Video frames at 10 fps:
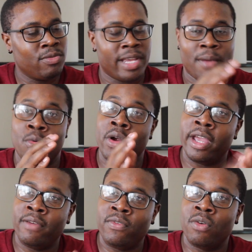We got more
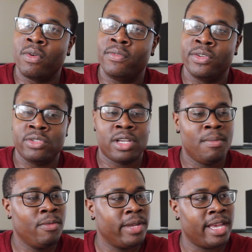headphone reviews
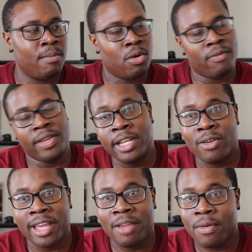coming. We got more
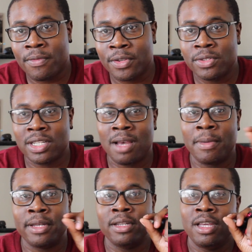video game reviews
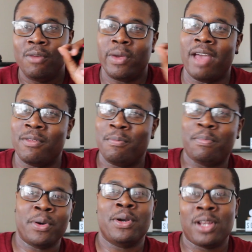coming. We have a
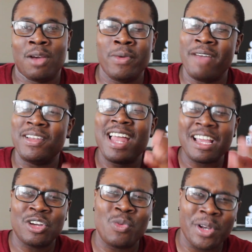book club. We have a
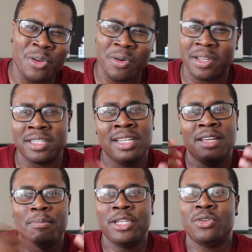lot going on.
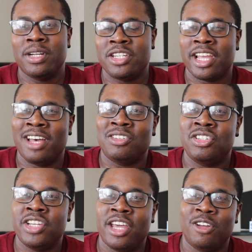Be sure to check out the
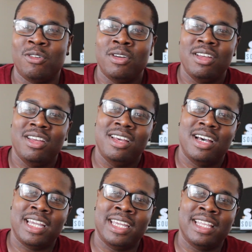channel.
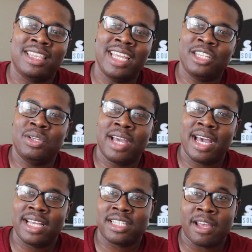Again, thank you
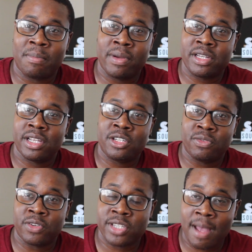guys. I appreciate you
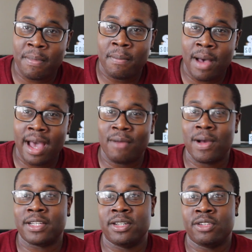for stopping by and
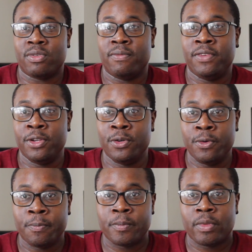watching this
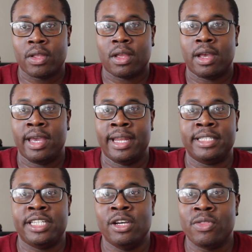review. And
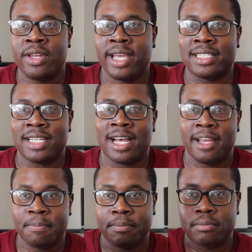until the next
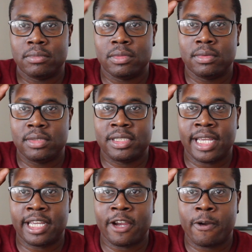time,
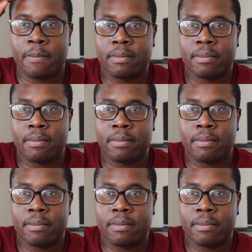take care.